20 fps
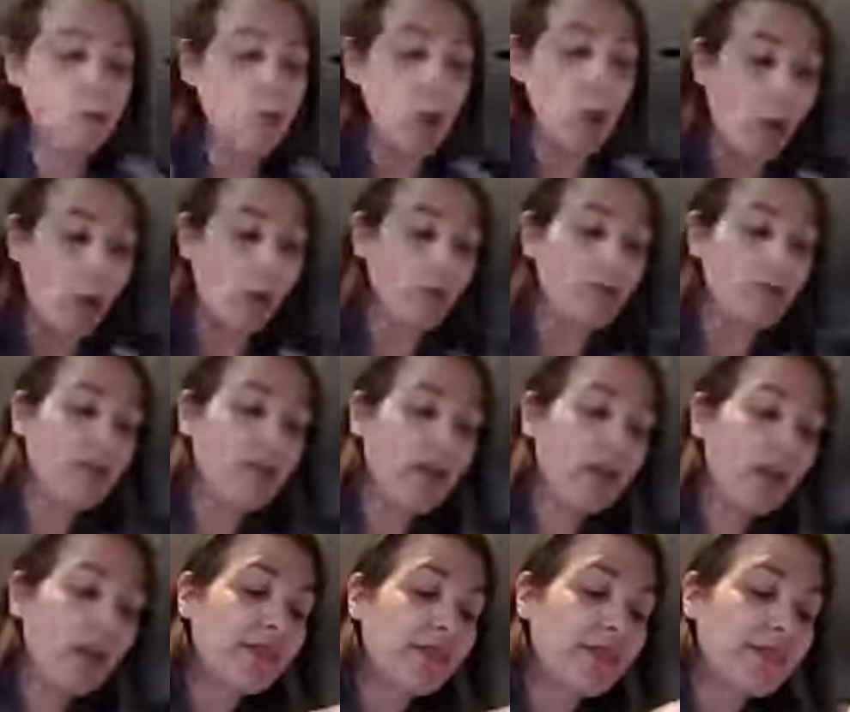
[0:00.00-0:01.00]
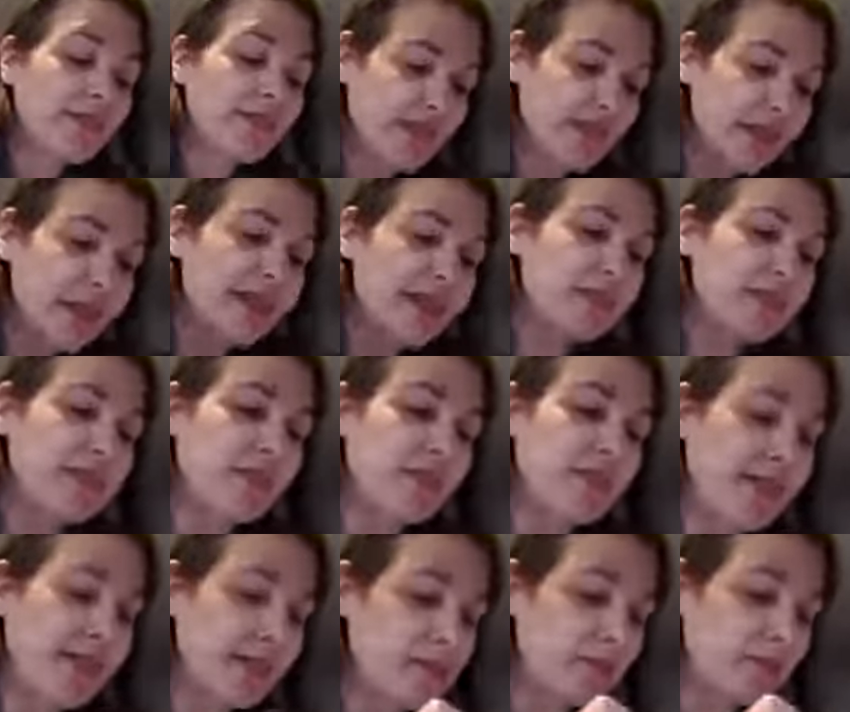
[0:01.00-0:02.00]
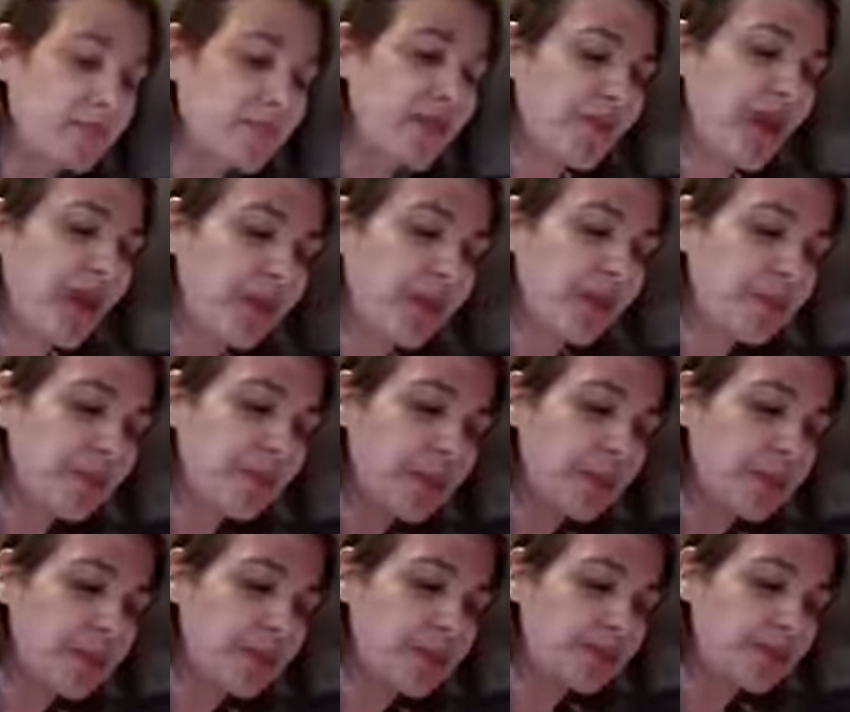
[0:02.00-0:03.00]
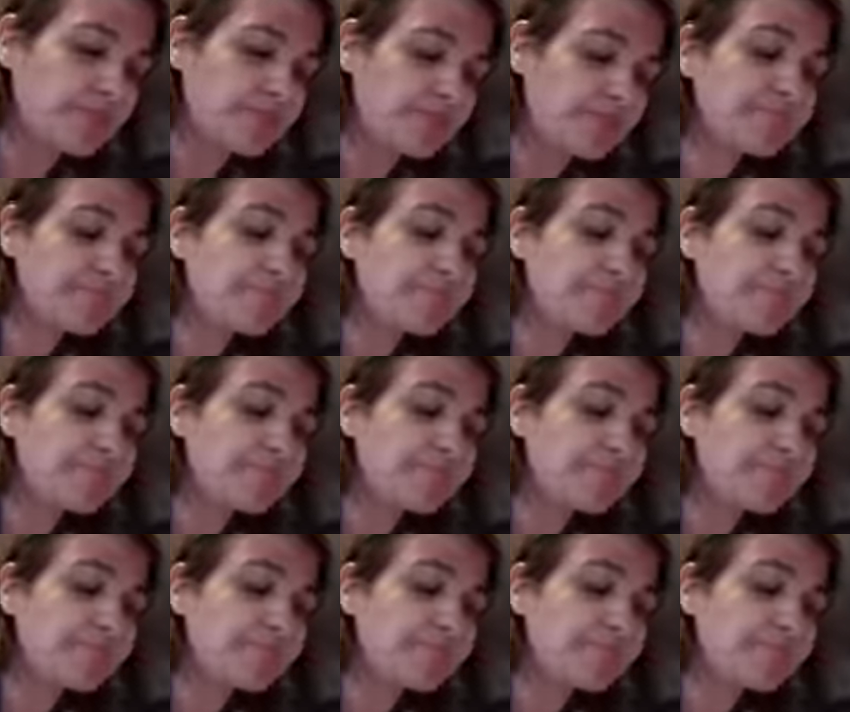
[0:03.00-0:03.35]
So maybe that's my plan. I'll keep you posted.